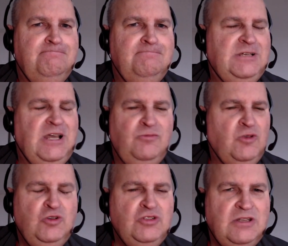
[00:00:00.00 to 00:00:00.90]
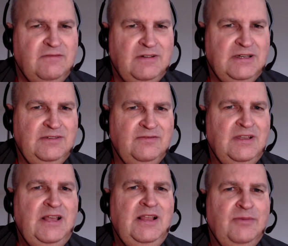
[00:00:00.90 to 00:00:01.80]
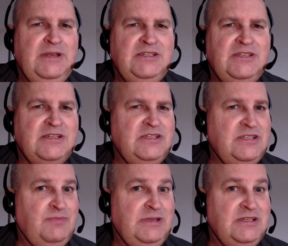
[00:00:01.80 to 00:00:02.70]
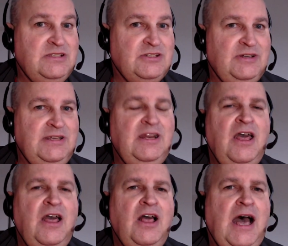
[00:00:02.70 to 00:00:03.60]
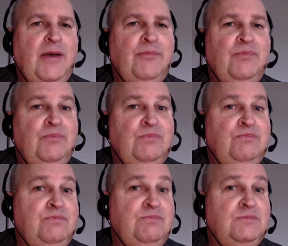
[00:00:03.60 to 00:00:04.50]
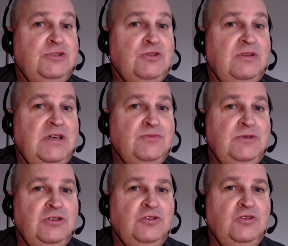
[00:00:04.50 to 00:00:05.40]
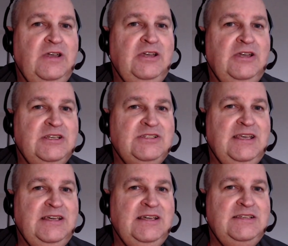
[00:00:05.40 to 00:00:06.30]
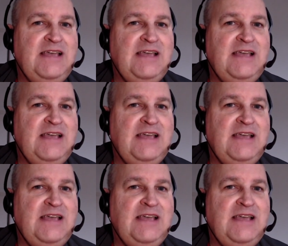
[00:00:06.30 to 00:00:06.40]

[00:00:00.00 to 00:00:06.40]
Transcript: Yeah, I'm not using a 5. The Mini 6 is a bigger screen. So they asked me to do various things